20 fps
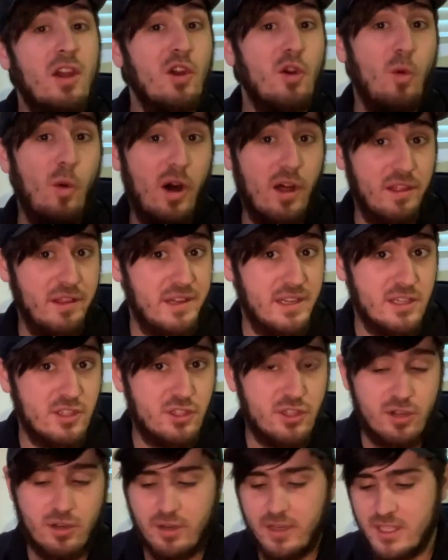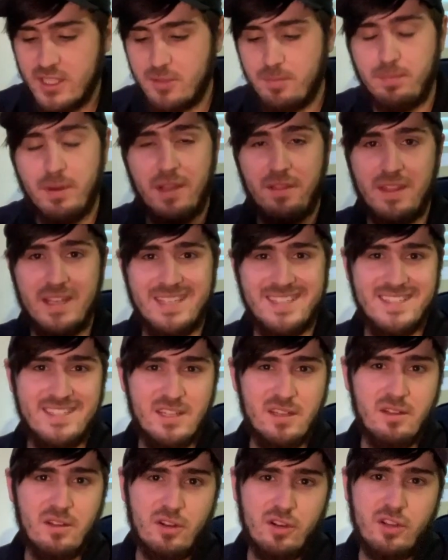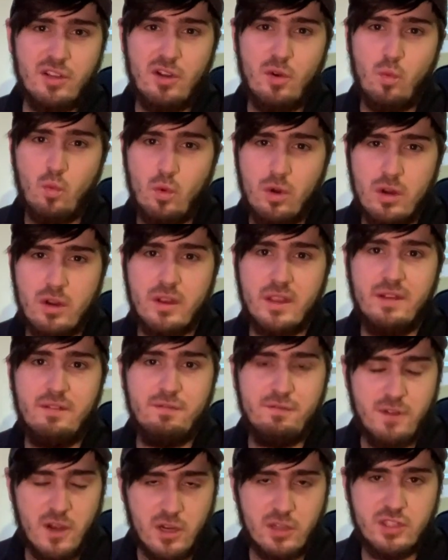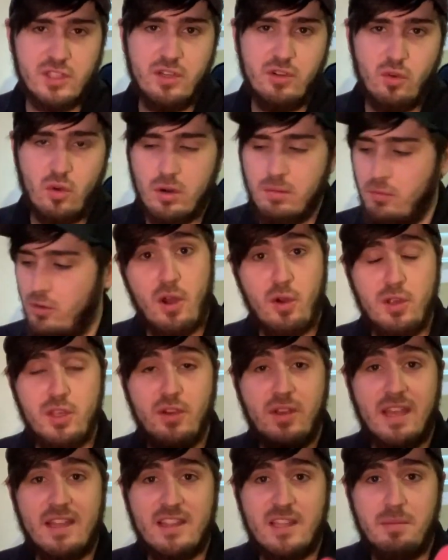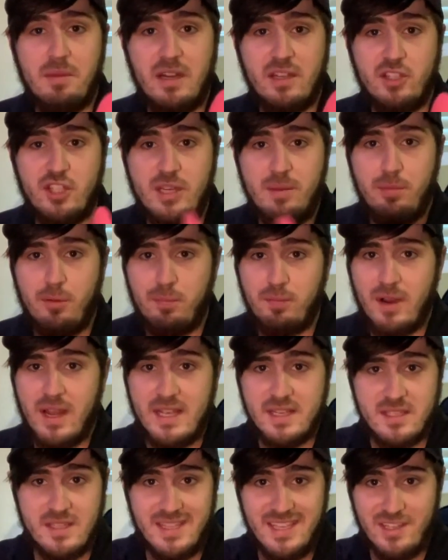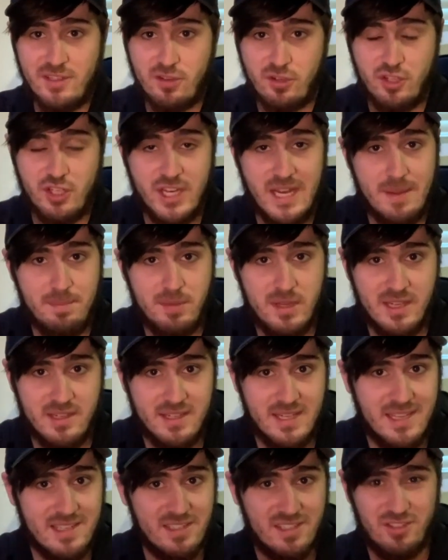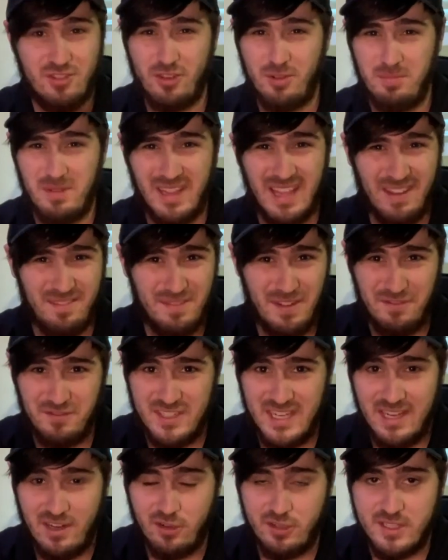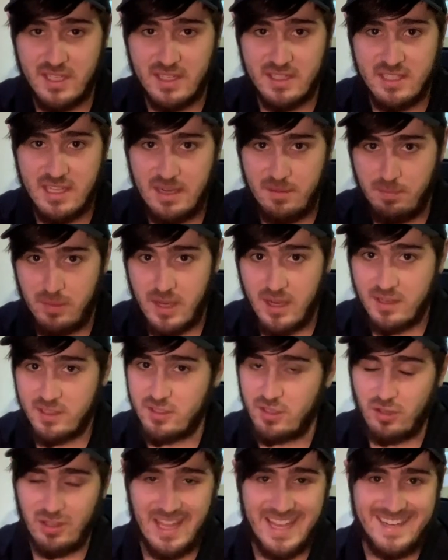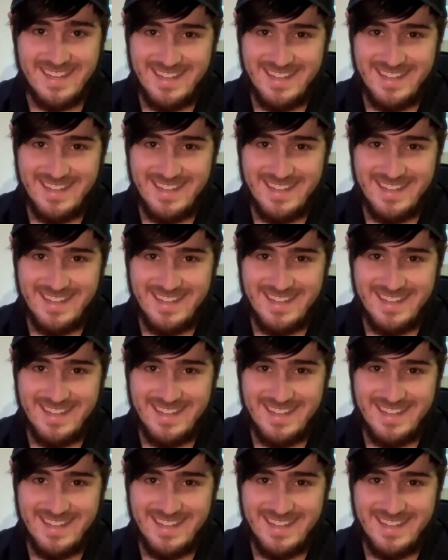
quality assurance, but they still are going to work and function normal. You get them at a cheaper price. These are champion discs, should be like fifteen or sixteen bucks or like